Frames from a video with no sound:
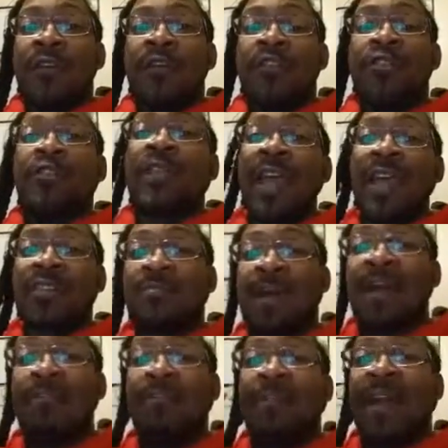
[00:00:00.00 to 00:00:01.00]
So next,
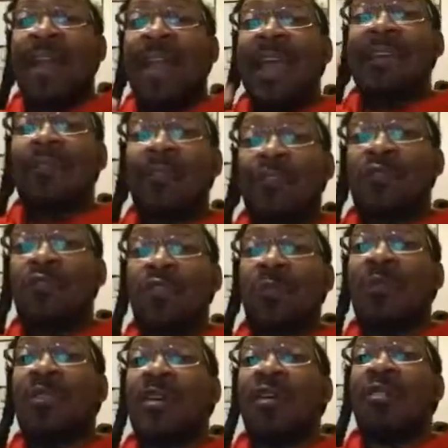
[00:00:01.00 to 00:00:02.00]
my next video is
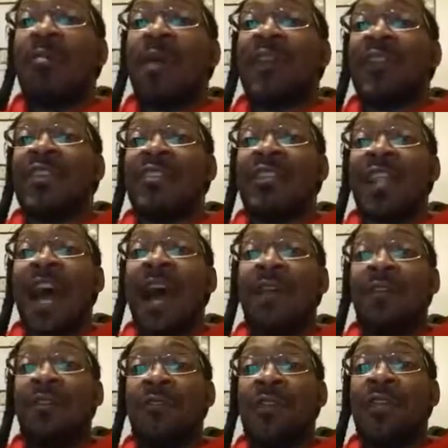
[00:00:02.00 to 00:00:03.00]
going to be talking about this
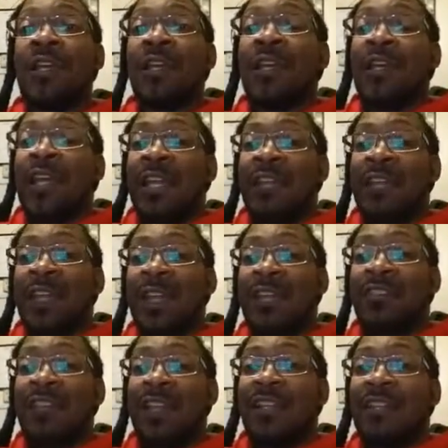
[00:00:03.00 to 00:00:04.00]
lottery and the
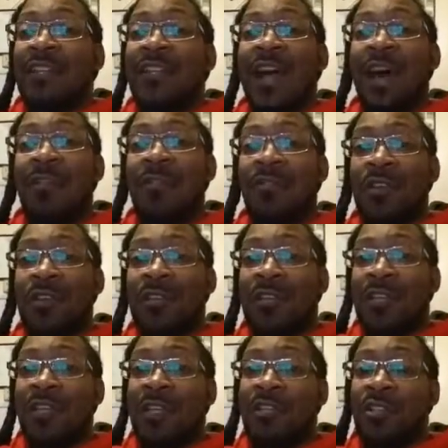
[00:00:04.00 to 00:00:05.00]
lesson that this lottery is
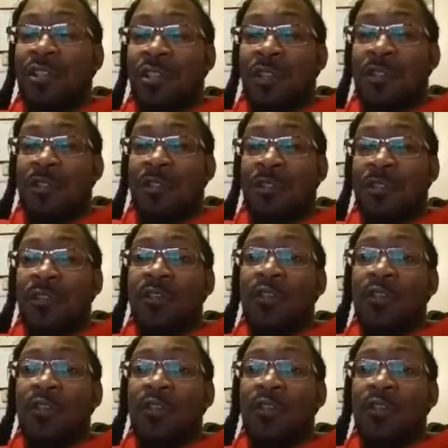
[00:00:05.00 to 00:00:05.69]
teaching us.